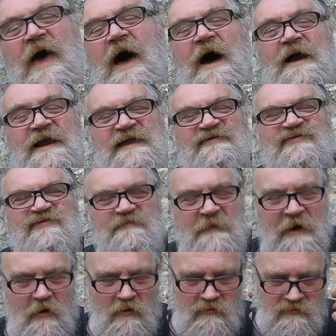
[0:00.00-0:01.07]
And it
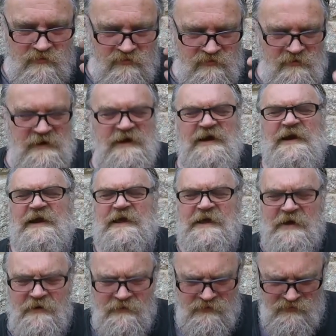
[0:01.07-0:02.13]
smelt really,
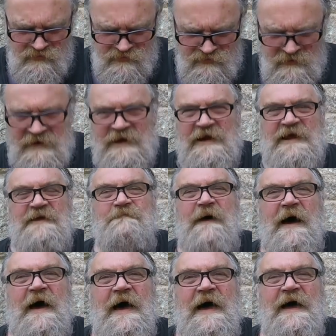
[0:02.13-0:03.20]
really
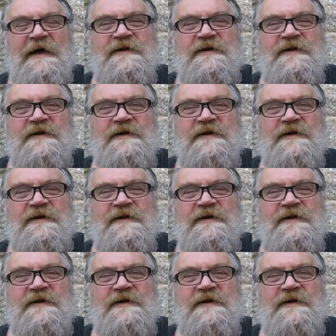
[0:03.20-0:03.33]
bad.